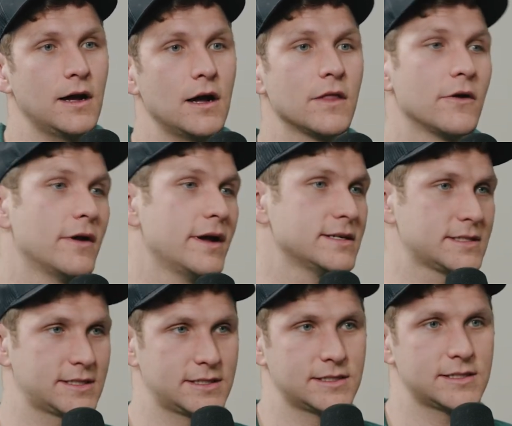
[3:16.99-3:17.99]
oh, there is
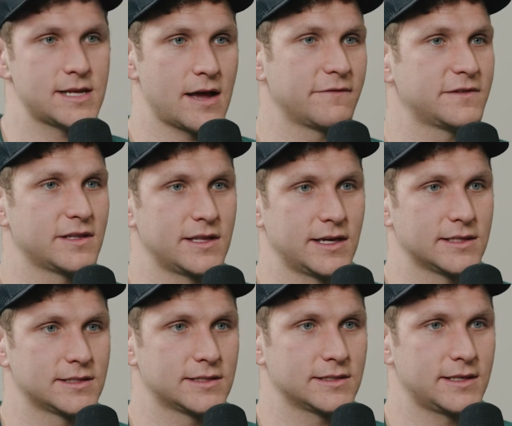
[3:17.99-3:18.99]
stuff to
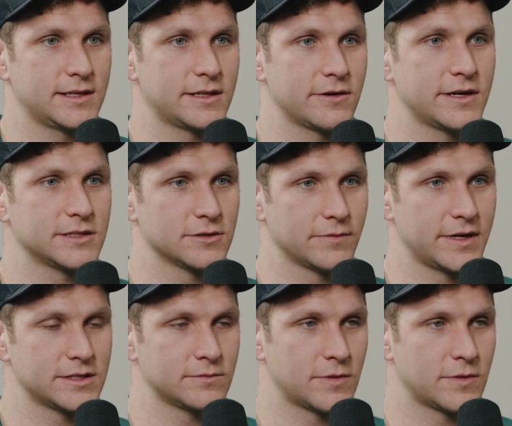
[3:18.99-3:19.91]
this. Like, there is a reason